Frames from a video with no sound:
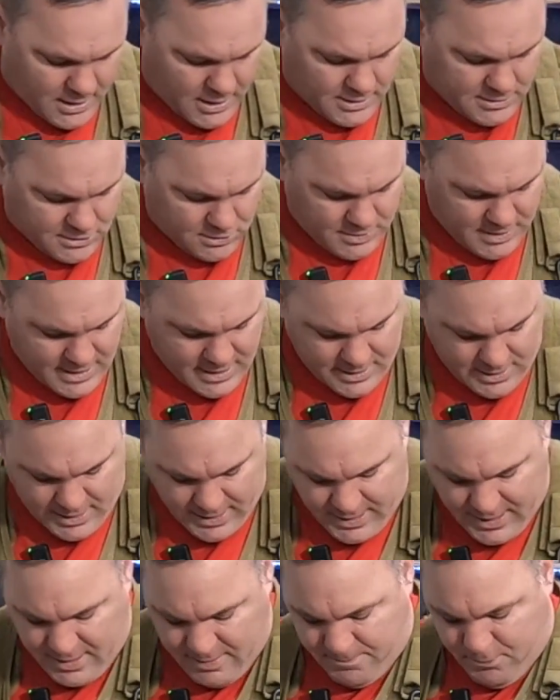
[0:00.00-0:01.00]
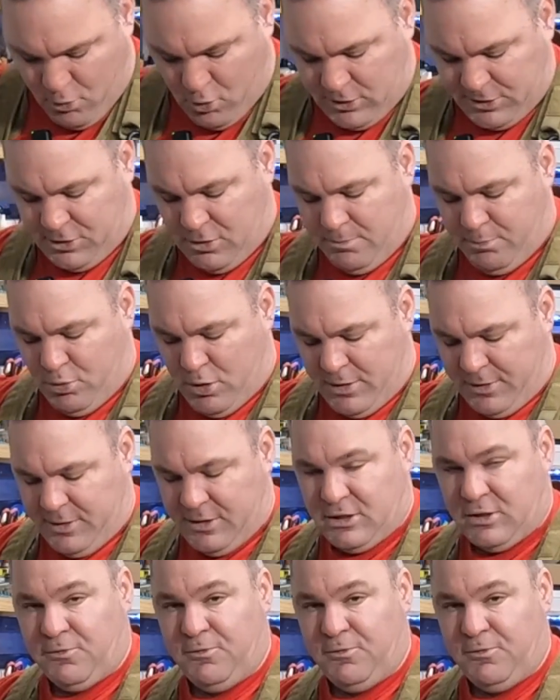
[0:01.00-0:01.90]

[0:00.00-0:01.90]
So then I have also bought this